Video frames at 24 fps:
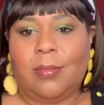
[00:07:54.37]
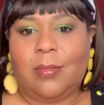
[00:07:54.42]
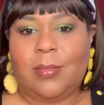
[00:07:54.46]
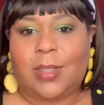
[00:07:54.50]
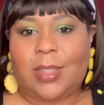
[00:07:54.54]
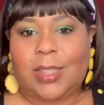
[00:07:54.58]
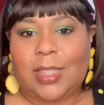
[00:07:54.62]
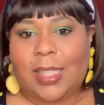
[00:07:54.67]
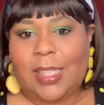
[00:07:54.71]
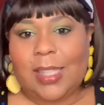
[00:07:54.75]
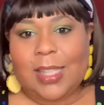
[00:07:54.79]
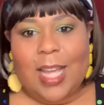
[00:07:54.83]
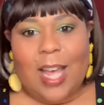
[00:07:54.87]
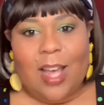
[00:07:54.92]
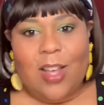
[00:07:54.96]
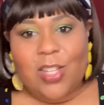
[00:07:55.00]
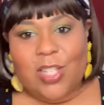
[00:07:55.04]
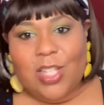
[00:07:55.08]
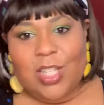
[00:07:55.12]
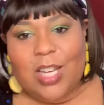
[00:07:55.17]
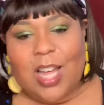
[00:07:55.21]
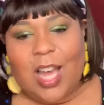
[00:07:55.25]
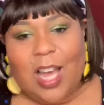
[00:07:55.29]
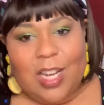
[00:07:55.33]

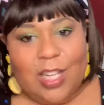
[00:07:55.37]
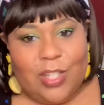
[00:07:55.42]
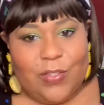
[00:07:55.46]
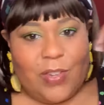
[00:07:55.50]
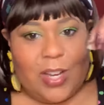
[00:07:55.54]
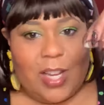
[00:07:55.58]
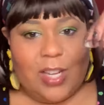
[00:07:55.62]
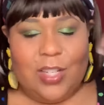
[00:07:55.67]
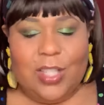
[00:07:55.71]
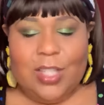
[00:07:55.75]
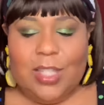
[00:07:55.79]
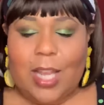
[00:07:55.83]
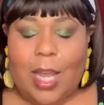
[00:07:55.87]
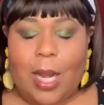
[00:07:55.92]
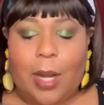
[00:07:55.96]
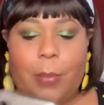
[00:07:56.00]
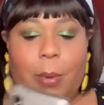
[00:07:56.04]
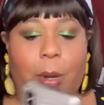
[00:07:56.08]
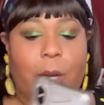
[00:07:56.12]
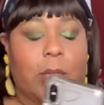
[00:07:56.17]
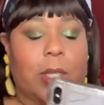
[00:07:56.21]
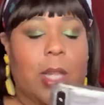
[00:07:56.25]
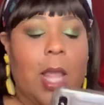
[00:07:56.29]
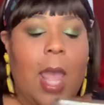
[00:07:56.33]
$10,000 for that little tiny
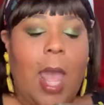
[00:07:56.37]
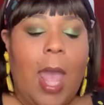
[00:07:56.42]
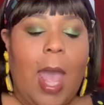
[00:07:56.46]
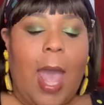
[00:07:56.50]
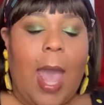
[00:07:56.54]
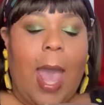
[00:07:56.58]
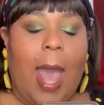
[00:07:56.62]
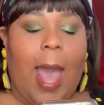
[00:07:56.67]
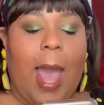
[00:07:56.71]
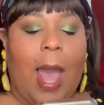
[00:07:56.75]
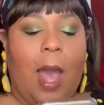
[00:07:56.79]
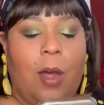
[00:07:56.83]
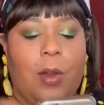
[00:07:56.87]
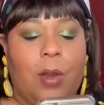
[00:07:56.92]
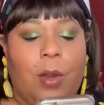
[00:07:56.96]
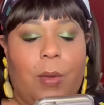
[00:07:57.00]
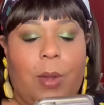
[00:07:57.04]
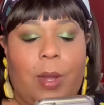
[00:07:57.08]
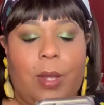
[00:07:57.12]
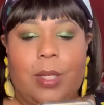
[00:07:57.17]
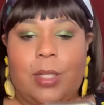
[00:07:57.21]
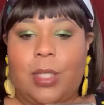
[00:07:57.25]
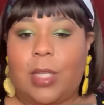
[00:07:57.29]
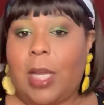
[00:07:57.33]
purse. I don't
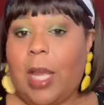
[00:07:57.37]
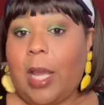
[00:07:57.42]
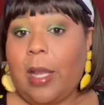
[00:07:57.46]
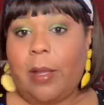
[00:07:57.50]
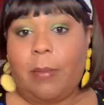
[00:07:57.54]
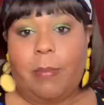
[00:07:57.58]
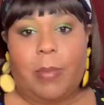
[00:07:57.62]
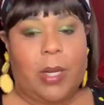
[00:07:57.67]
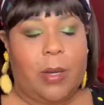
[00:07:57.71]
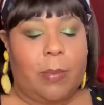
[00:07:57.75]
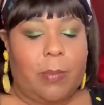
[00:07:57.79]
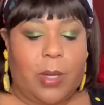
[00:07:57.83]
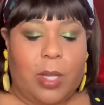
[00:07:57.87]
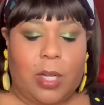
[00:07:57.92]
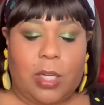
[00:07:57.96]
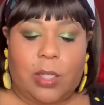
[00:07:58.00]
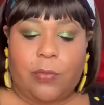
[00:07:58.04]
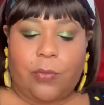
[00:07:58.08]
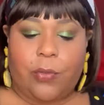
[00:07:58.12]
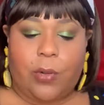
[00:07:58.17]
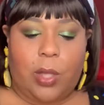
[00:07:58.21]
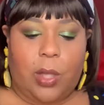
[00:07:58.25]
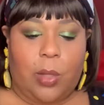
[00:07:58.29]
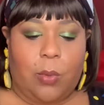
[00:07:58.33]
know. That could be the budget
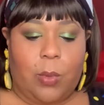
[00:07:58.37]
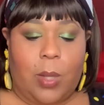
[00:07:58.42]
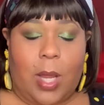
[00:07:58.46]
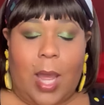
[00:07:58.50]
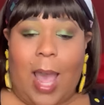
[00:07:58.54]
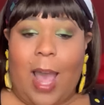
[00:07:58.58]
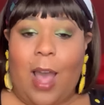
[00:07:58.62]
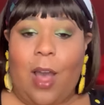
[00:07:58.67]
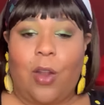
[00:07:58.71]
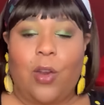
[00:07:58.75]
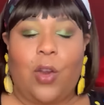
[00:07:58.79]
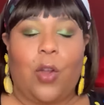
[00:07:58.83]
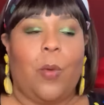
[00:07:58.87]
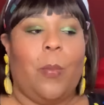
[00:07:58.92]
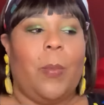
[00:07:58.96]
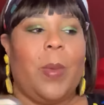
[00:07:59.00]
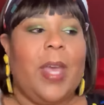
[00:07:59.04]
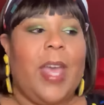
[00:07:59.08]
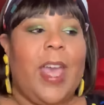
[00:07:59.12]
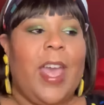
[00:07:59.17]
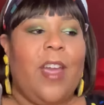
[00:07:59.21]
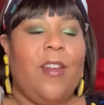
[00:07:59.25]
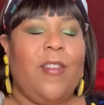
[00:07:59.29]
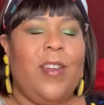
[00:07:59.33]
friendly one. I don't know.
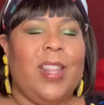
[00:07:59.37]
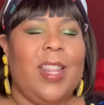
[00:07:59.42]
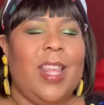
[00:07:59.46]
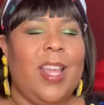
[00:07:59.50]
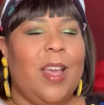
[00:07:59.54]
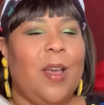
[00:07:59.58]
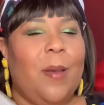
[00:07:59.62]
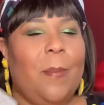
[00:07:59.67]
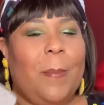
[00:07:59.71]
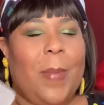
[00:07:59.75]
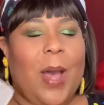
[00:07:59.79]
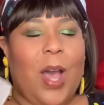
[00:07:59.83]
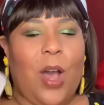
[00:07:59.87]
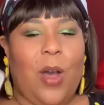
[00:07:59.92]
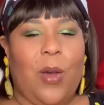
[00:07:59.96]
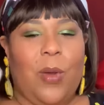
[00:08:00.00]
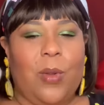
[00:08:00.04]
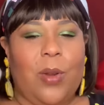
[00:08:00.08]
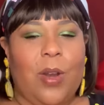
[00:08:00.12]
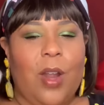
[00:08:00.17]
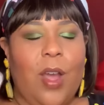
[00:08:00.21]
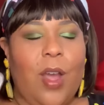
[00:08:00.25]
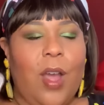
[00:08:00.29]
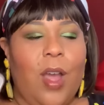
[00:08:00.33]
But everything
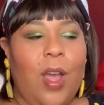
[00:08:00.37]
about